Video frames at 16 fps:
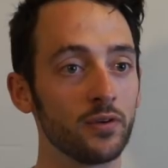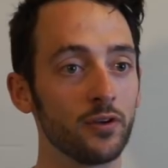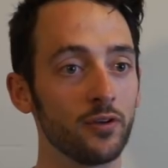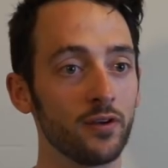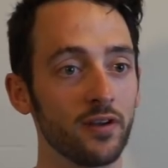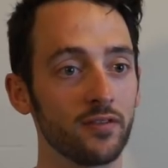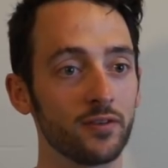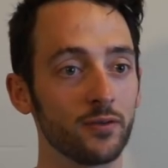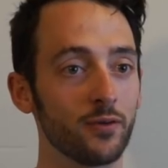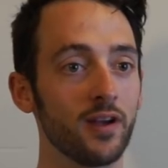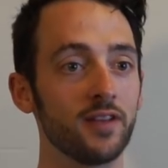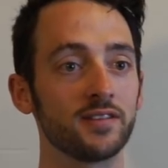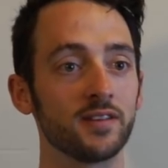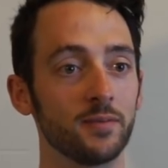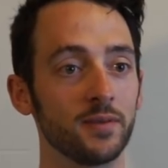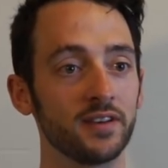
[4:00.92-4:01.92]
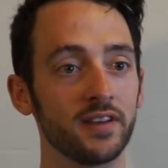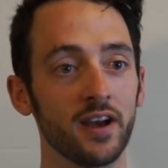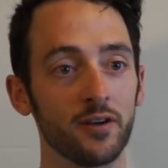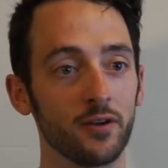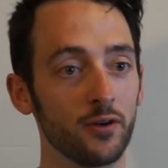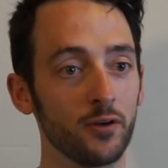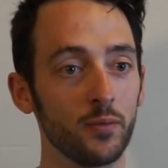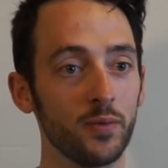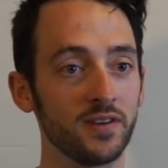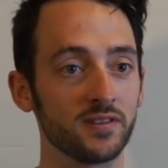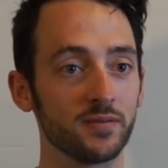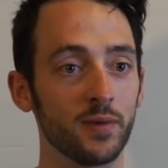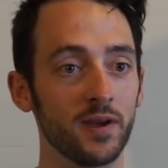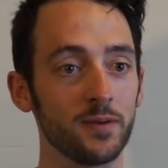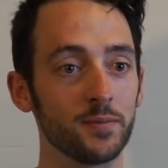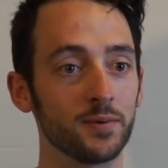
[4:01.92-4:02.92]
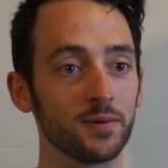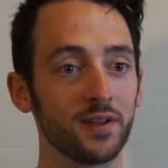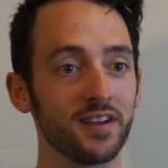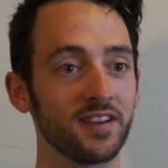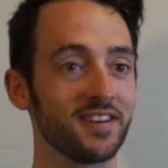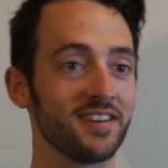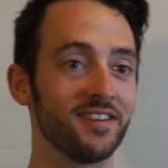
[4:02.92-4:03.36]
You don't have to write something down on a piece of paper like,